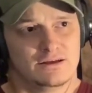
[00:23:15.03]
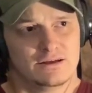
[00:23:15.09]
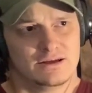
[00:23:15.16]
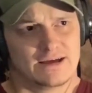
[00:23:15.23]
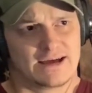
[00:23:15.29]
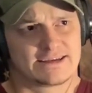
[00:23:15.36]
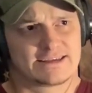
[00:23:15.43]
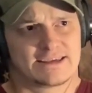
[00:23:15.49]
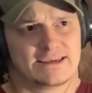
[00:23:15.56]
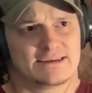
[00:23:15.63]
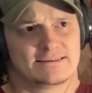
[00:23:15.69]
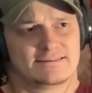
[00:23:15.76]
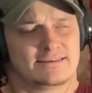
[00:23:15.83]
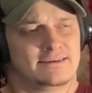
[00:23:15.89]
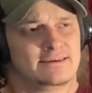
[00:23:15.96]
I
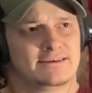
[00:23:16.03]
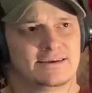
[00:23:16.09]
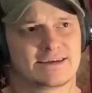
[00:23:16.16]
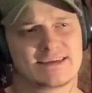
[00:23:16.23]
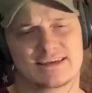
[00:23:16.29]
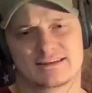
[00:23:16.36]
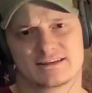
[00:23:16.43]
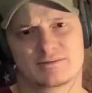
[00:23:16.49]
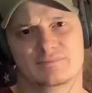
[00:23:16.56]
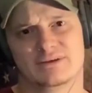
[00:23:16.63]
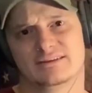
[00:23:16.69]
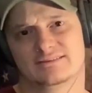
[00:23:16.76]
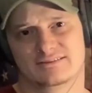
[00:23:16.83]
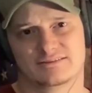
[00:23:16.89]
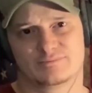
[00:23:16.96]
can't I can't
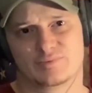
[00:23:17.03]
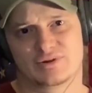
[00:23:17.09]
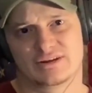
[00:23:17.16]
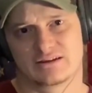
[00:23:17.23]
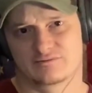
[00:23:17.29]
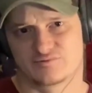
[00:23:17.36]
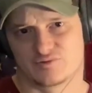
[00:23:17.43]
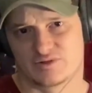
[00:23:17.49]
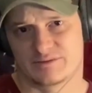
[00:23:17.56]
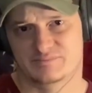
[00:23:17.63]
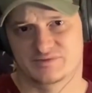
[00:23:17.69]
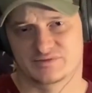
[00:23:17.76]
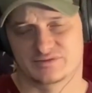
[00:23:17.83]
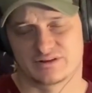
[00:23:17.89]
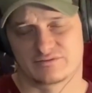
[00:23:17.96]
commit to putting out a full
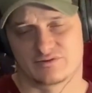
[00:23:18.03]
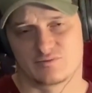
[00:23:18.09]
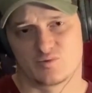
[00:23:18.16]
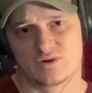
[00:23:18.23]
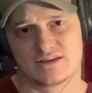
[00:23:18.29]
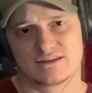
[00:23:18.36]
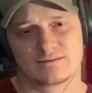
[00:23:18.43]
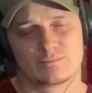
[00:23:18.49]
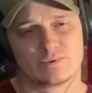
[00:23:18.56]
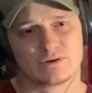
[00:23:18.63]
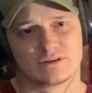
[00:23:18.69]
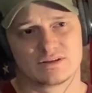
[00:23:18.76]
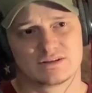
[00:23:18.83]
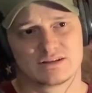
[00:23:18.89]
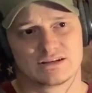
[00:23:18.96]
episode every week,
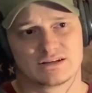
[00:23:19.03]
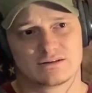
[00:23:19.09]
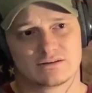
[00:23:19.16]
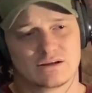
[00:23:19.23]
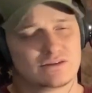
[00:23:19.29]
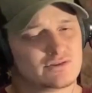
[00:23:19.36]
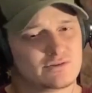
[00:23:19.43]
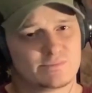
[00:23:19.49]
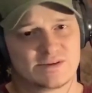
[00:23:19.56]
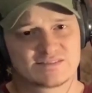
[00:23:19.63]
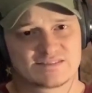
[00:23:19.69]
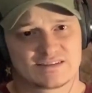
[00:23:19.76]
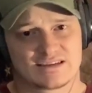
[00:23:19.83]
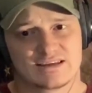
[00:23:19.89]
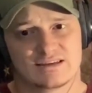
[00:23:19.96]
but uh, I'll do the
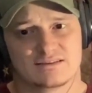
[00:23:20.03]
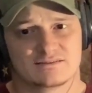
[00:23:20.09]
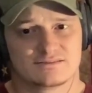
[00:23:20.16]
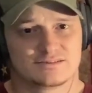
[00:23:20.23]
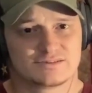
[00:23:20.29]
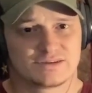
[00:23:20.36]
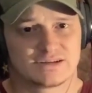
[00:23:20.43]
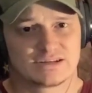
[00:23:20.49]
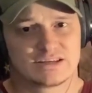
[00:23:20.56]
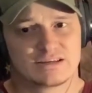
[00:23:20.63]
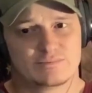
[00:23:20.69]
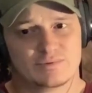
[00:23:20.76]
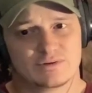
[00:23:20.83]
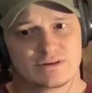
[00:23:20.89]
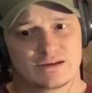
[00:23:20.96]
best I can to try to
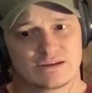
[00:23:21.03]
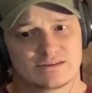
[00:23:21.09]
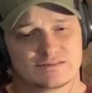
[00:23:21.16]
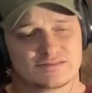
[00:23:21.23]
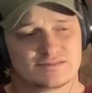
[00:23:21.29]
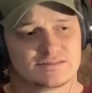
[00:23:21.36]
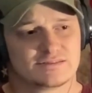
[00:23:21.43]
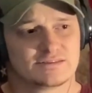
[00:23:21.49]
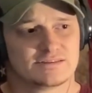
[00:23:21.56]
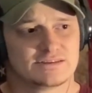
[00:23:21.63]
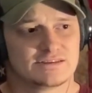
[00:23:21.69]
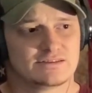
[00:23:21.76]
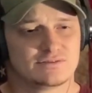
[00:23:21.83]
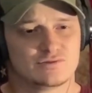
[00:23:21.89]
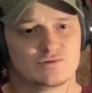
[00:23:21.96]
keep you guys
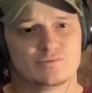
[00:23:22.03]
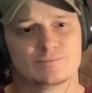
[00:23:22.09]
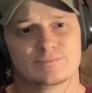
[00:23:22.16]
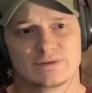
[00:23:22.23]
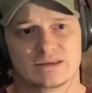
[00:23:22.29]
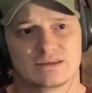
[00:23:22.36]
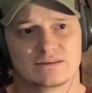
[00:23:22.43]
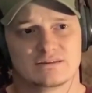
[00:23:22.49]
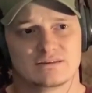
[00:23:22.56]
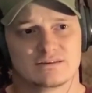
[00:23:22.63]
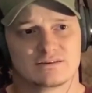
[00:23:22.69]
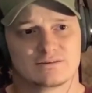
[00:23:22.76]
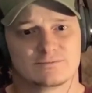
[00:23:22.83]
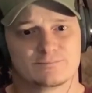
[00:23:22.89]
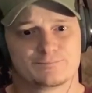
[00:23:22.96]
in the loop and
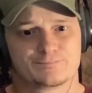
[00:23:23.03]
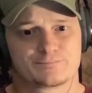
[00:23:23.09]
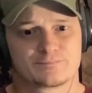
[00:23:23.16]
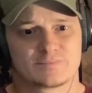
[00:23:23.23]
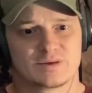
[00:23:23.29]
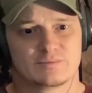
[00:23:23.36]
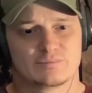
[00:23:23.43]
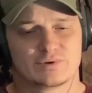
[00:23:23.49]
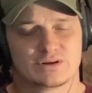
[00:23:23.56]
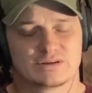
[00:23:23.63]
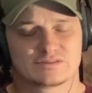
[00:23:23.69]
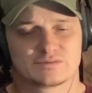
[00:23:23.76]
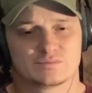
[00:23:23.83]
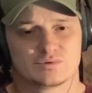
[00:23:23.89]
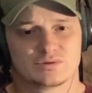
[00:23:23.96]
um, and put
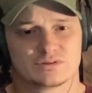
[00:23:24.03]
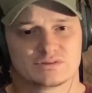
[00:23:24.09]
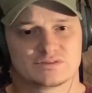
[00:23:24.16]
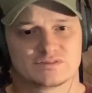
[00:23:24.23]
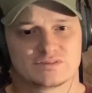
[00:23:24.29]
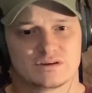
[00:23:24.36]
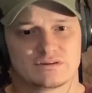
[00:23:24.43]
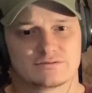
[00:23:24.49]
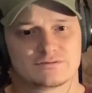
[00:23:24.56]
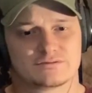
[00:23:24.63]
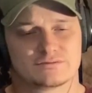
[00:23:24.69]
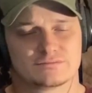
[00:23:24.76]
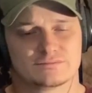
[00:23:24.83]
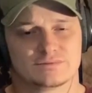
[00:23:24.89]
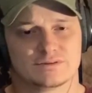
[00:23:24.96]
out some really good
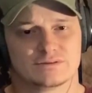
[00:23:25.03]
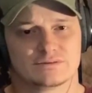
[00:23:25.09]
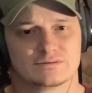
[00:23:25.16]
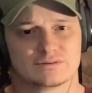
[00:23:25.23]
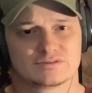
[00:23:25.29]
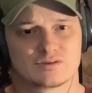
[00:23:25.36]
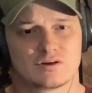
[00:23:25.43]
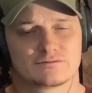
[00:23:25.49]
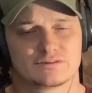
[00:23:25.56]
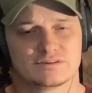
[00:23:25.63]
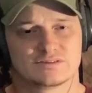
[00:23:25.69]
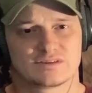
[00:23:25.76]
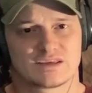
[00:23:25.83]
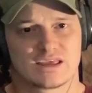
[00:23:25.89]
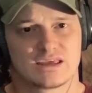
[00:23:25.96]
stuff, you know, as often
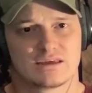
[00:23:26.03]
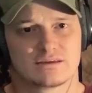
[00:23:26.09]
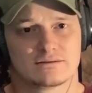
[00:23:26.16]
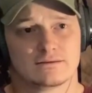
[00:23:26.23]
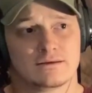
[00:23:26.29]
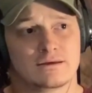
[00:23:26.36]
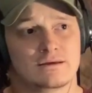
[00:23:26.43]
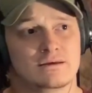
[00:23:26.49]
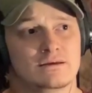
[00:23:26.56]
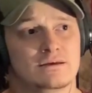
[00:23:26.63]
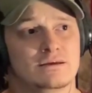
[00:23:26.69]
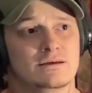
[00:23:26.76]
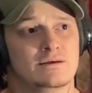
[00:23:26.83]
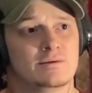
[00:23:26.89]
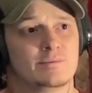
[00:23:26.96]
as I can.
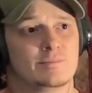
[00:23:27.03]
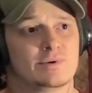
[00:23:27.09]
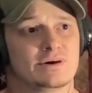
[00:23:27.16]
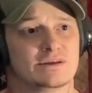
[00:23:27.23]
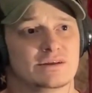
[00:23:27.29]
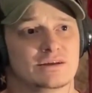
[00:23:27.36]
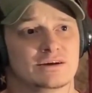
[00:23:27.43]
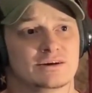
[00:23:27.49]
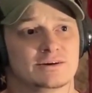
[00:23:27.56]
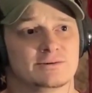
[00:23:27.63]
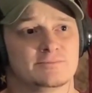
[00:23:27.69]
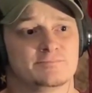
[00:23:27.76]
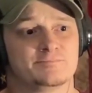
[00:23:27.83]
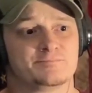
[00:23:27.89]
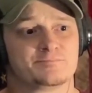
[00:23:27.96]
But
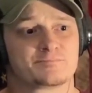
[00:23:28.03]
um,